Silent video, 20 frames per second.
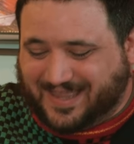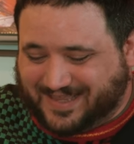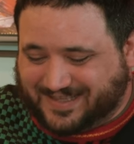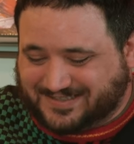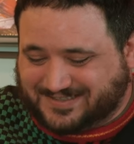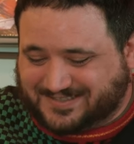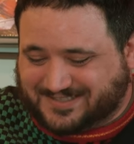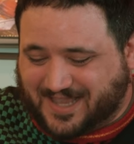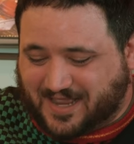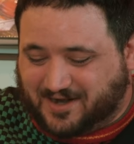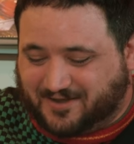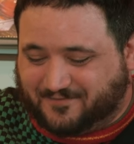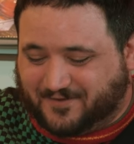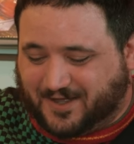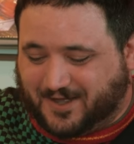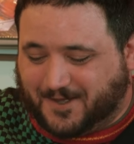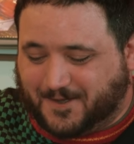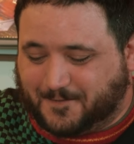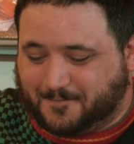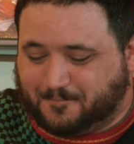instead of
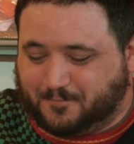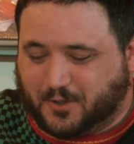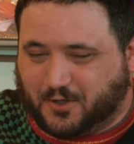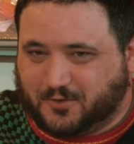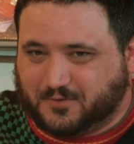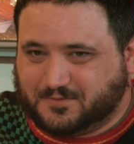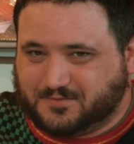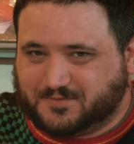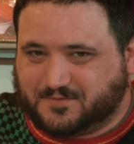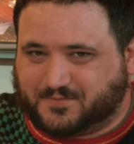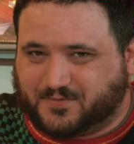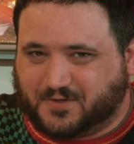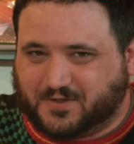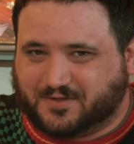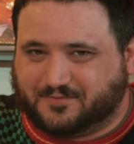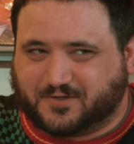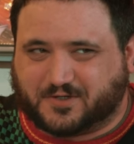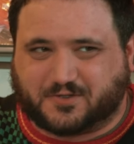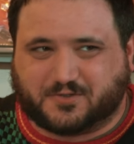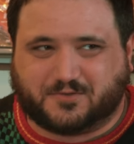a boat
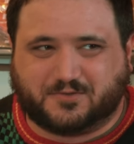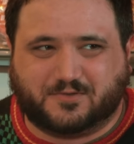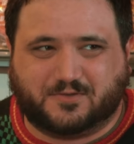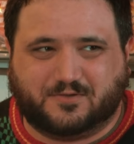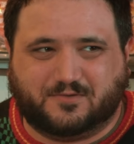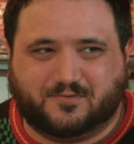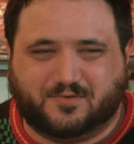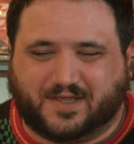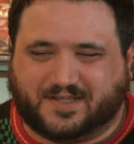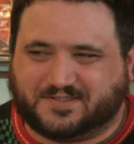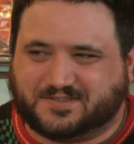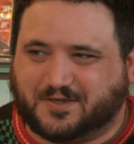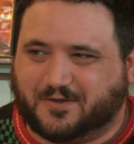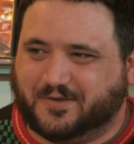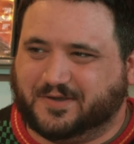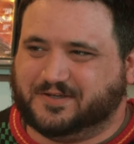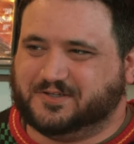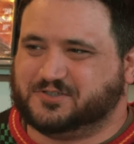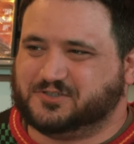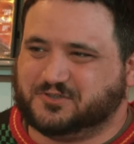full of a crew that's
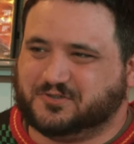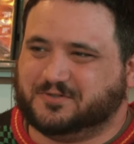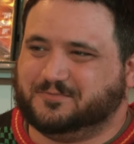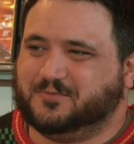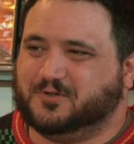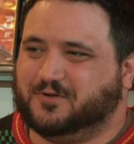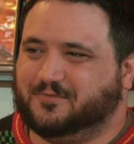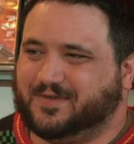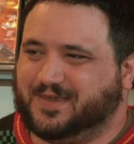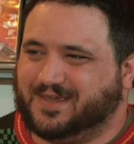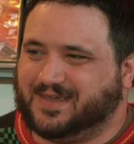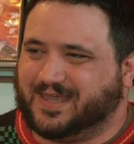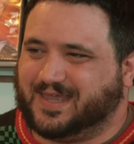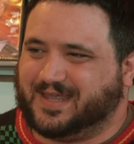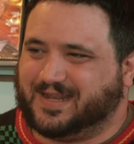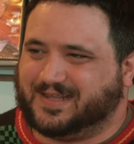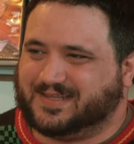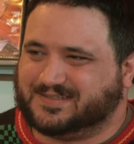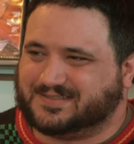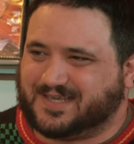going to shoot a movie,
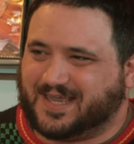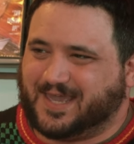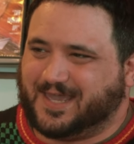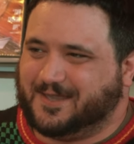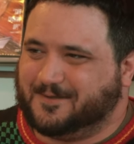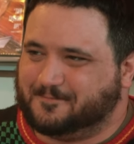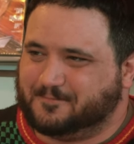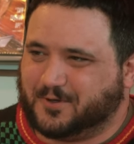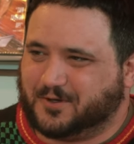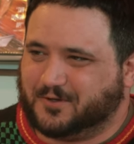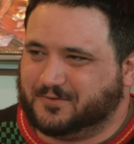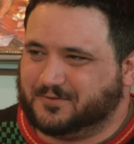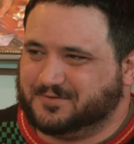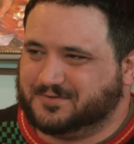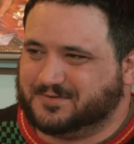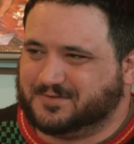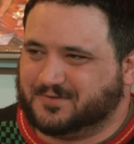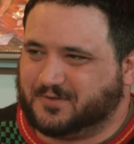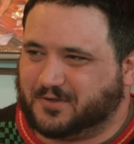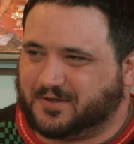it is a boat
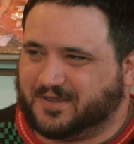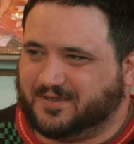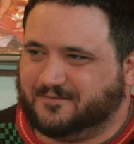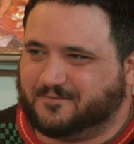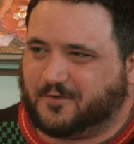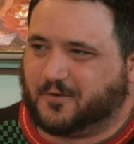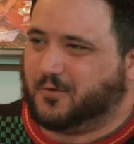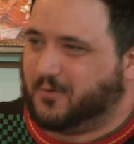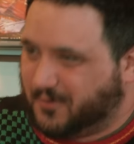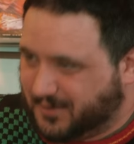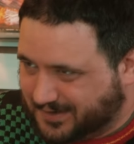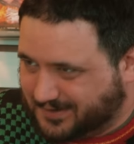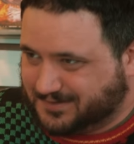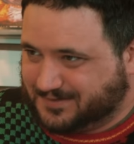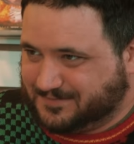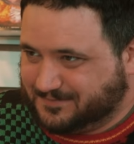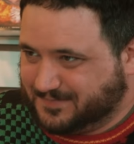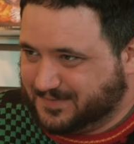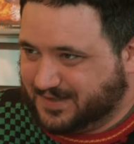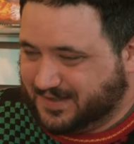looking for
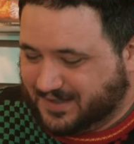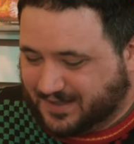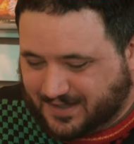oil. Yeah